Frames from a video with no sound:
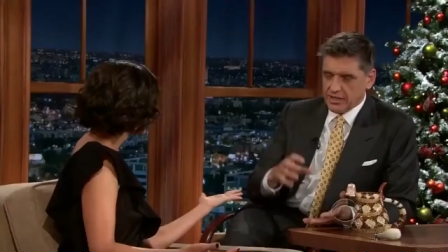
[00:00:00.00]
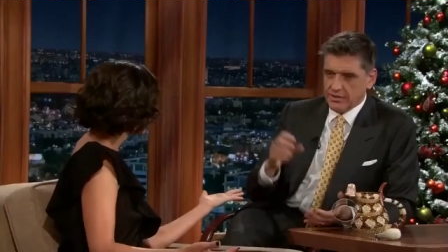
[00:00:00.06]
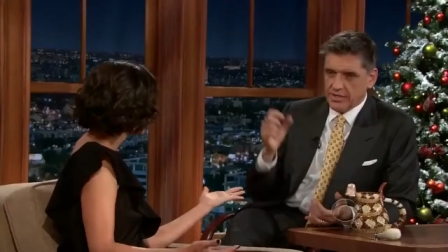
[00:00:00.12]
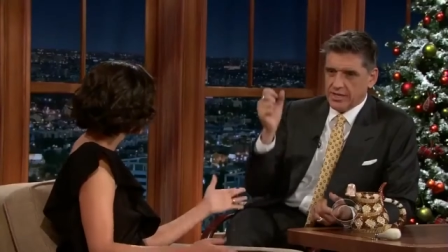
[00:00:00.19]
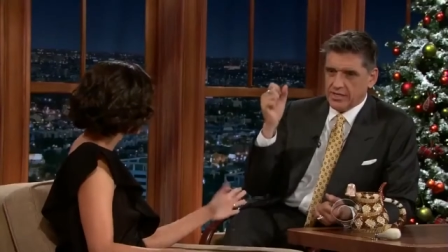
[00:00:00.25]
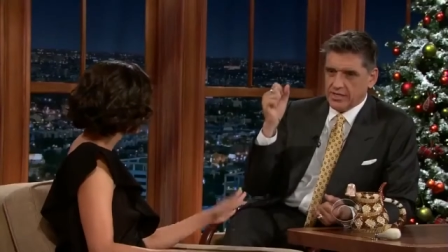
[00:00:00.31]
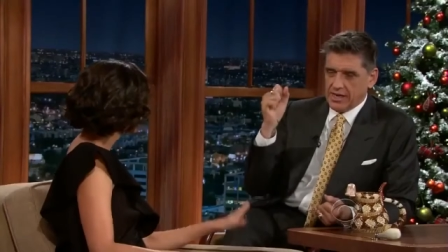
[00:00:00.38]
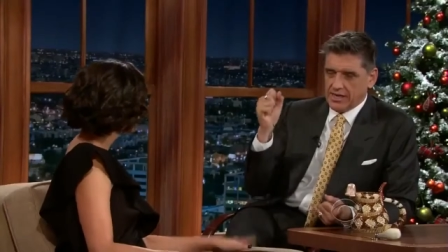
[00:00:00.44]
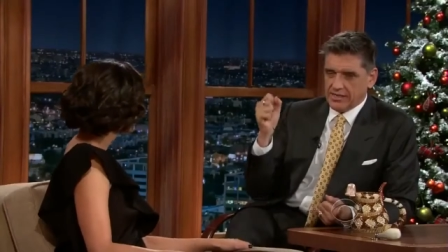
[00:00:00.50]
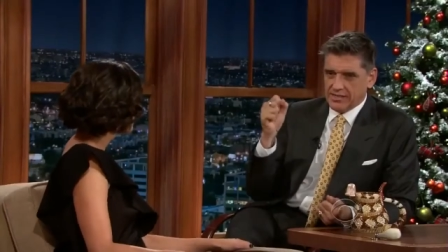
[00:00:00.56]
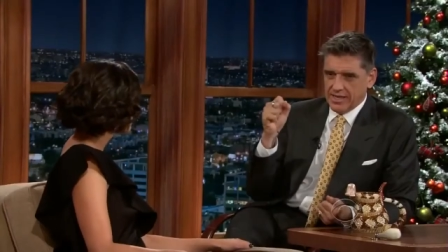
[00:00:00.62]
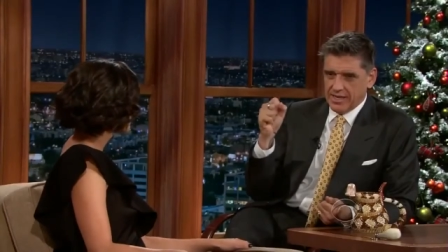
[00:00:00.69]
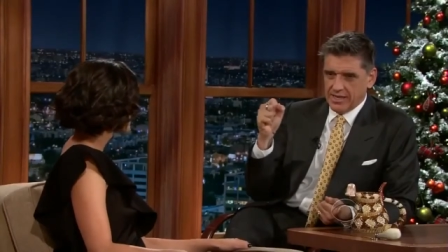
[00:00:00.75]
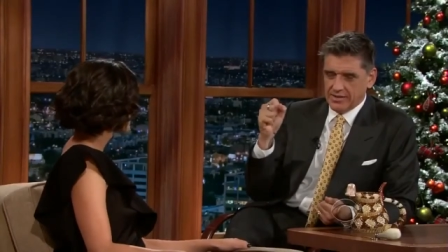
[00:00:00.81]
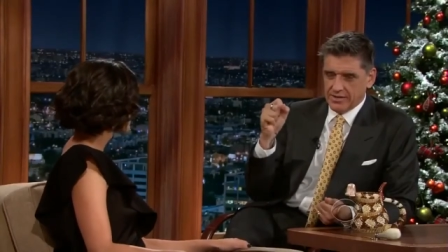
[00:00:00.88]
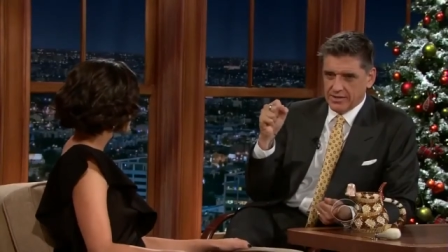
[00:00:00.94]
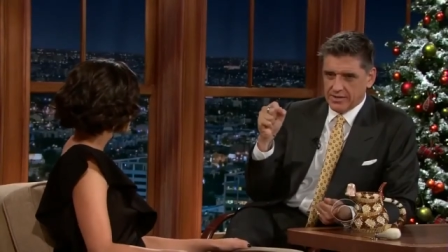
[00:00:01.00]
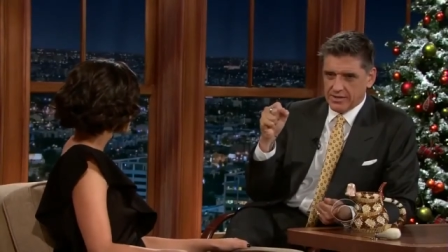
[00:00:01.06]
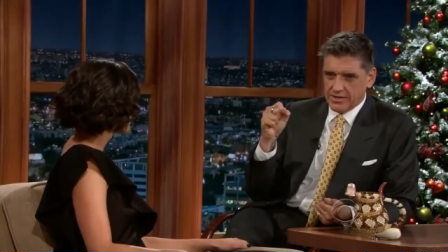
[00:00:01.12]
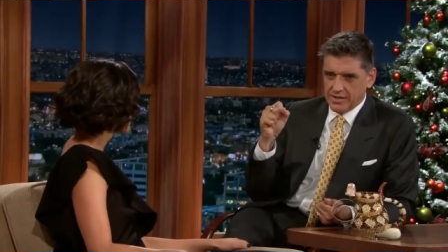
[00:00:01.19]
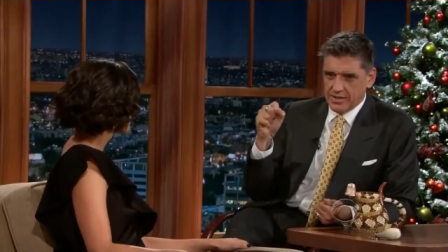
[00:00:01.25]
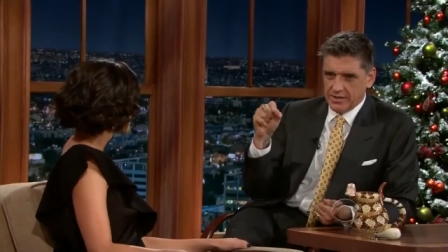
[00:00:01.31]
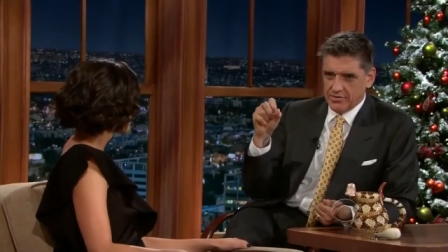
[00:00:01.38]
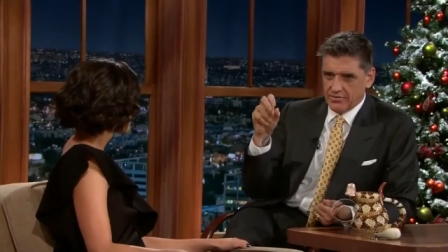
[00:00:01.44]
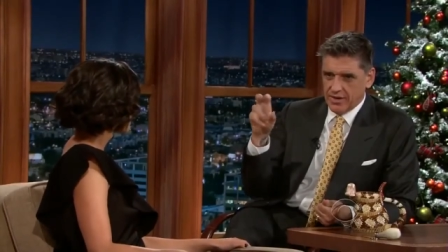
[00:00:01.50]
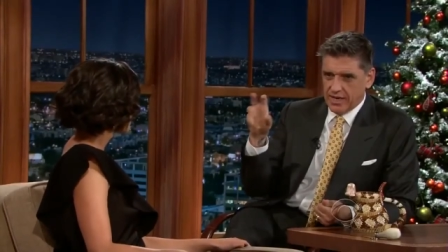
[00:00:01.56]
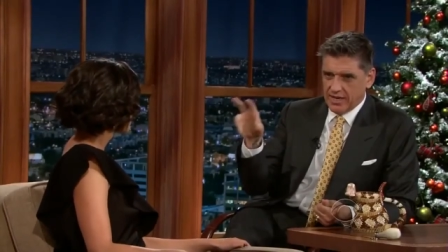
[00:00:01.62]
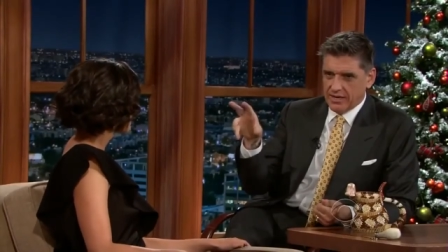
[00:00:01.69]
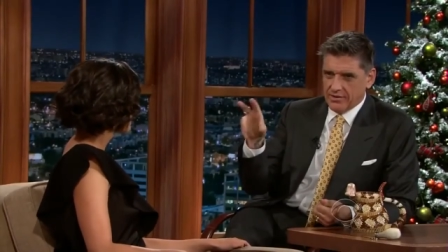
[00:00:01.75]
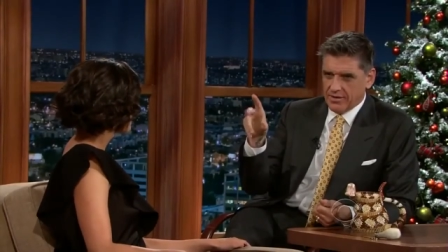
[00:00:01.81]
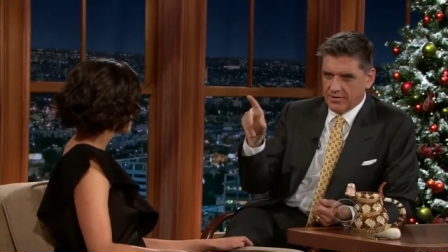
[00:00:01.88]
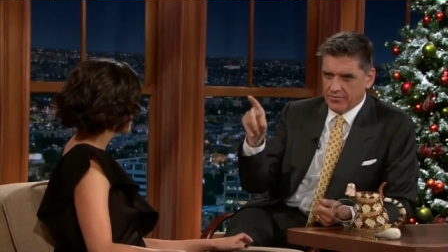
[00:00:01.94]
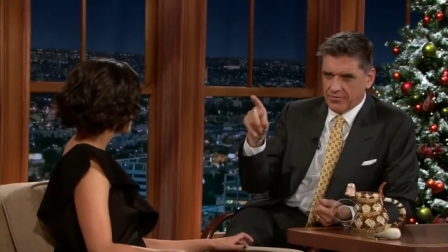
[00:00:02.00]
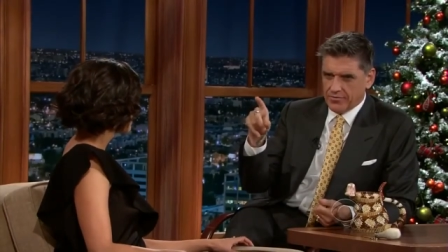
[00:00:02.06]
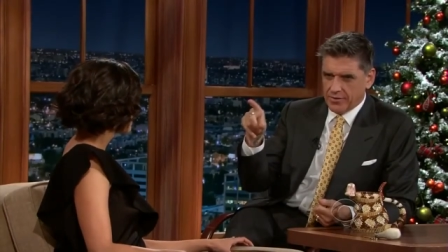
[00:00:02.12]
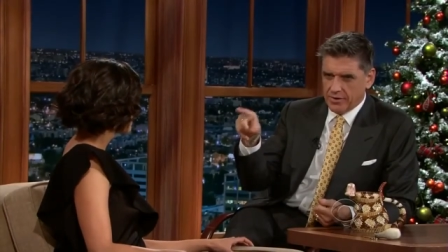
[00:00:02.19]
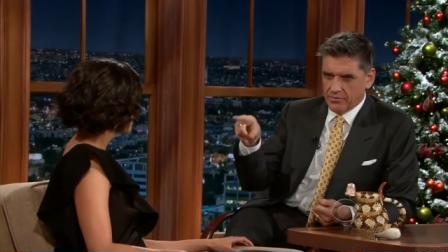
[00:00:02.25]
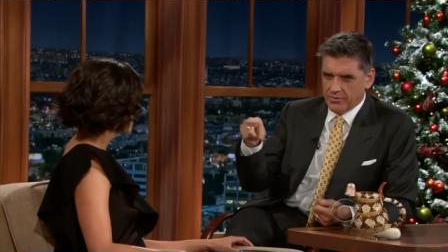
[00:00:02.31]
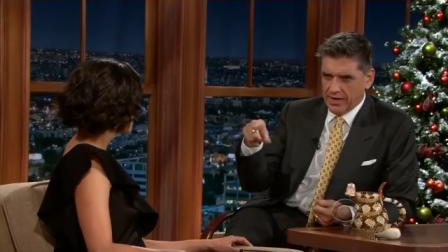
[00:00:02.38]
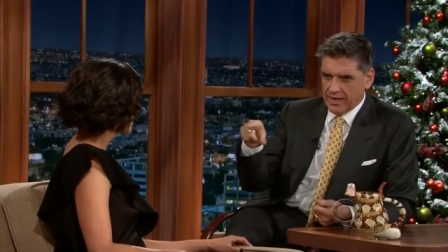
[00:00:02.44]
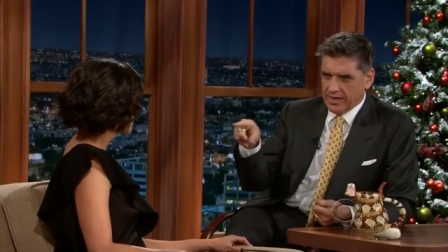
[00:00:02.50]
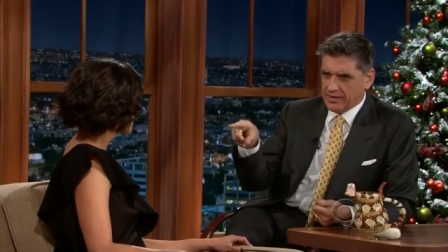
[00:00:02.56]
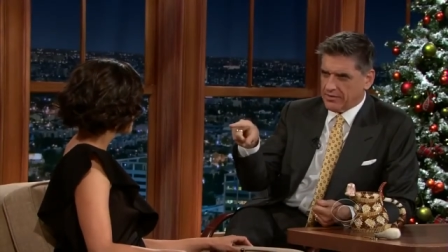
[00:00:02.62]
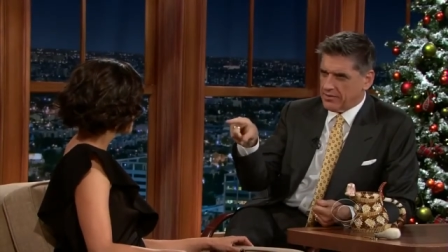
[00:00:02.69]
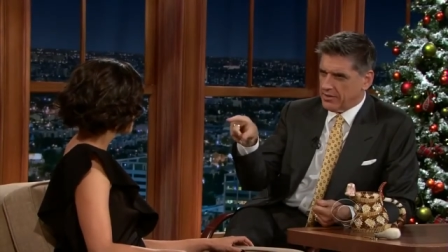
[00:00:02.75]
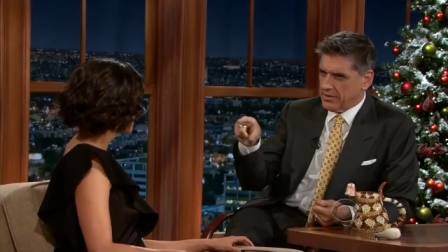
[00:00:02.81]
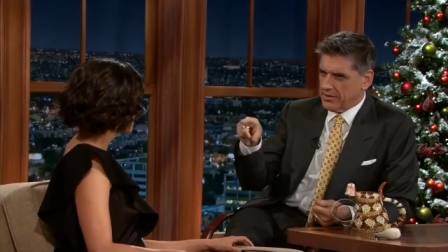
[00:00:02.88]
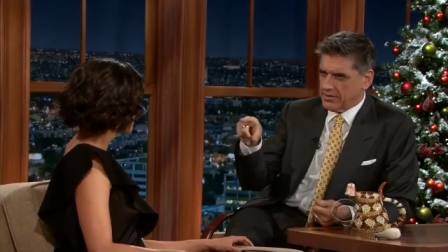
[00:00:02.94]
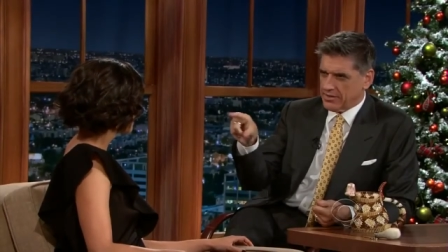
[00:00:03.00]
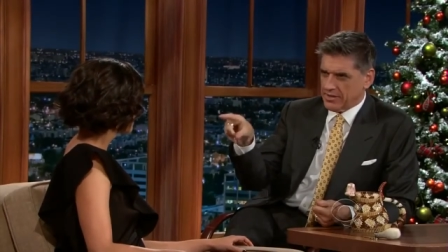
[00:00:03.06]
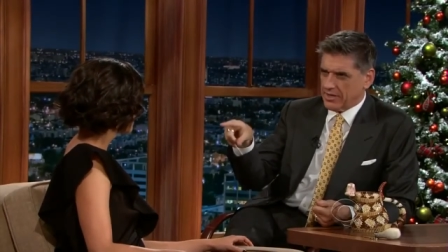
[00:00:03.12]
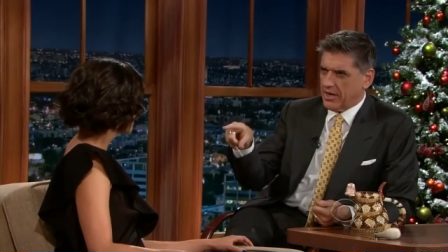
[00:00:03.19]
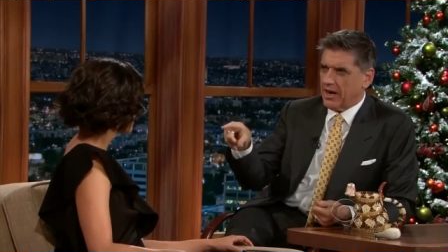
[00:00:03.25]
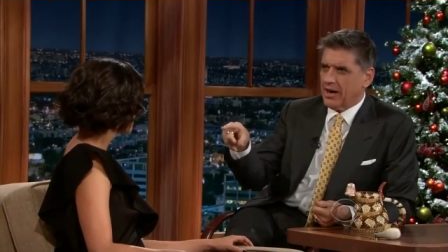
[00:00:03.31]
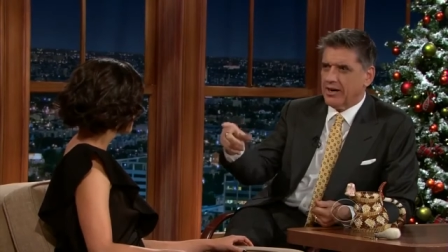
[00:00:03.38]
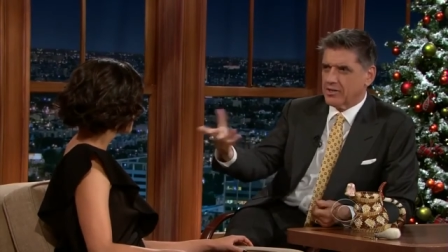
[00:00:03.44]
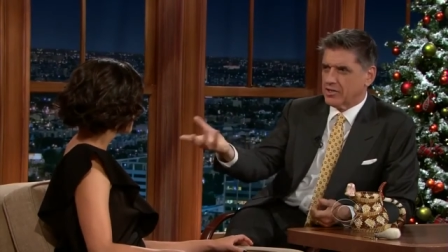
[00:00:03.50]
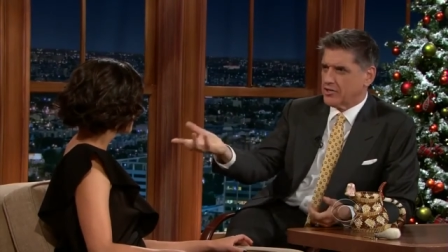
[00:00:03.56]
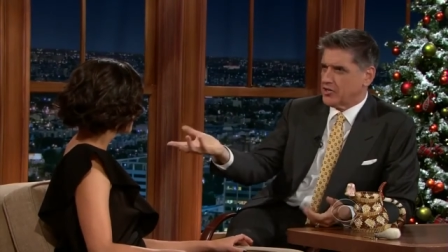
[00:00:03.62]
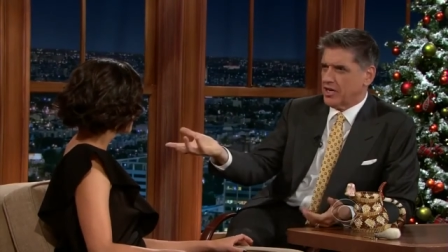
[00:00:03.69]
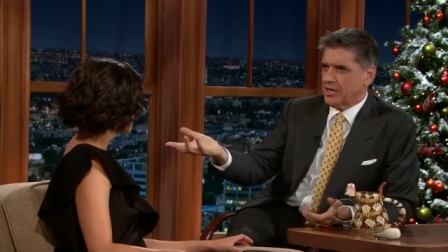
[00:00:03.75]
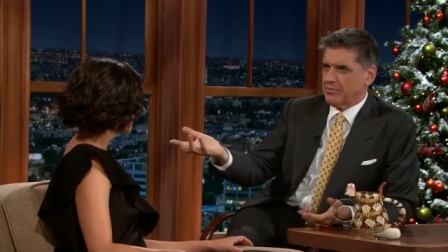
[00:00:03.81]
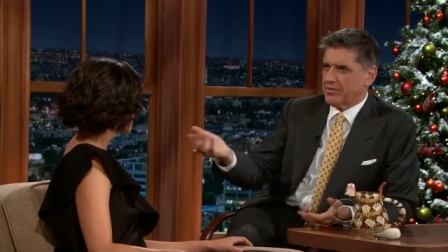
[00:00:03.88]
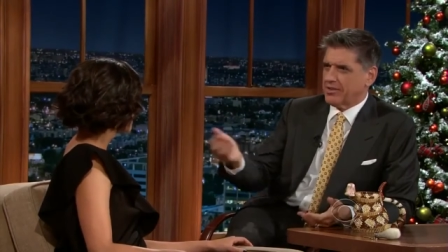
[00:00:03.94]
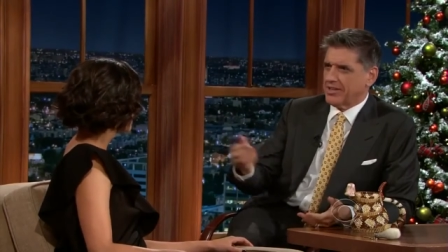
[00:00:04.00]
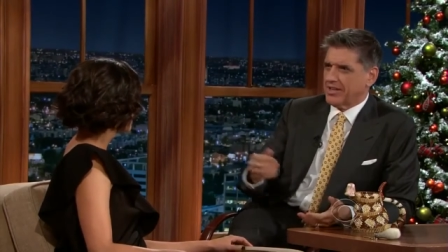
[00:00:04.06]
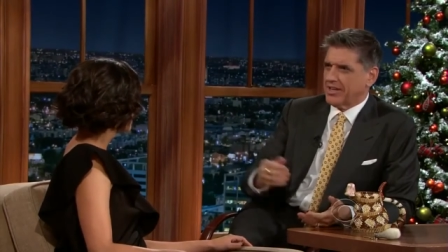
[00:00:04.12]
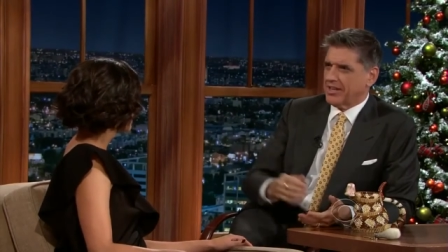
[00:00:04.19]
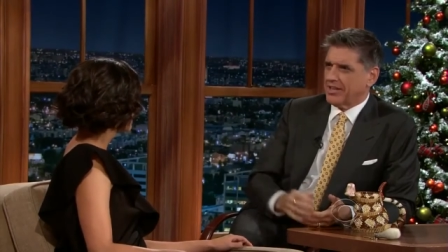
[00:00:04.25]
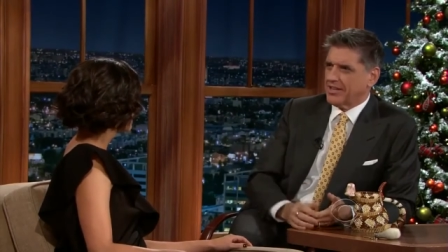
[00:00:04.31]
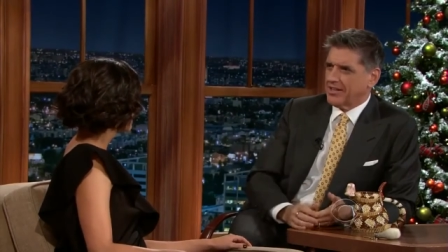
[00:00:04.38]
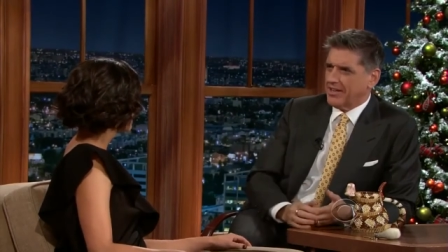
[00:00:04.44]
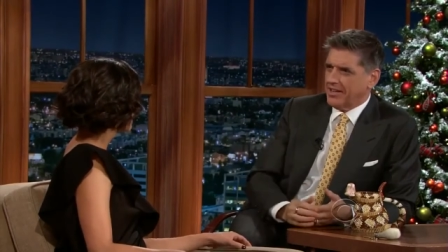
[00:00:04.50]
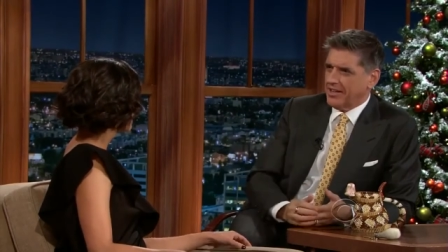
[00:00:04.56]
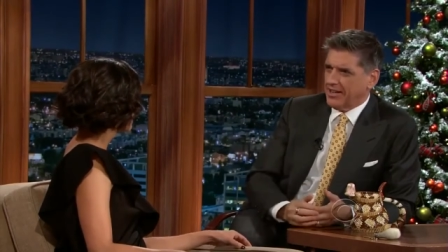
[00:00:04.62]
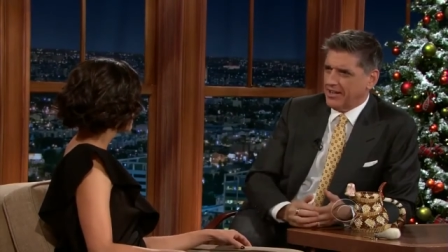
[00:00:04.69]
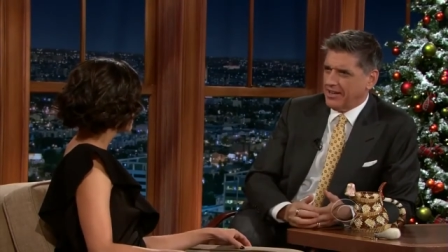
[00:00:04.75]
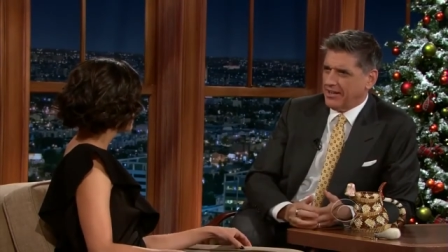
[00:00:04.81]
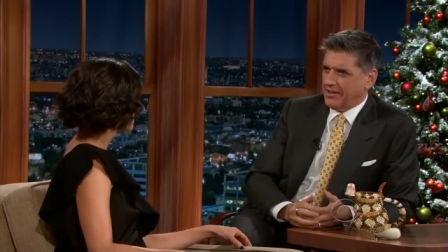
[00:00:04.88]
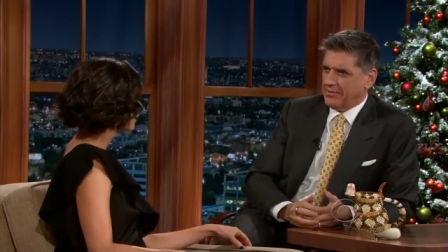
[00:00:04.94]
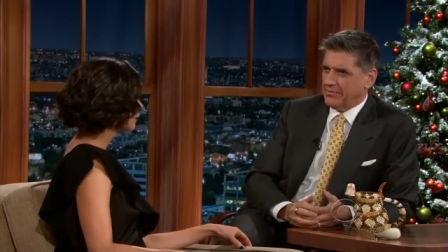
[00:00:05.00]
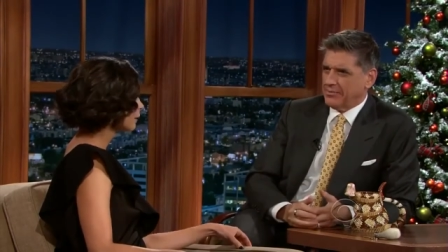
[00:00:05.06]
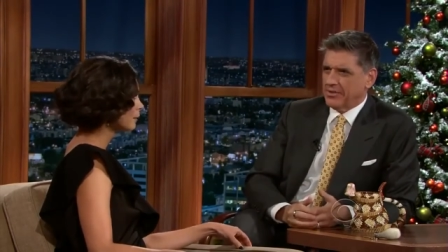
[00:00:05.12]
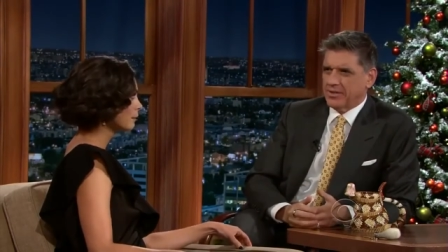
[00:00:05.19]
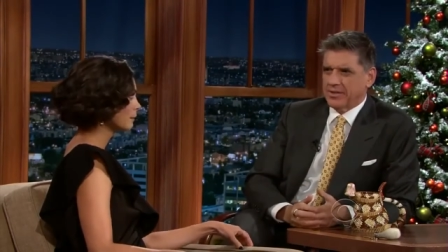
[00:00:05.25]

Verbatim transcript: kill you. And then there's the red, uh, red uh, cigar-shaped thing. Um,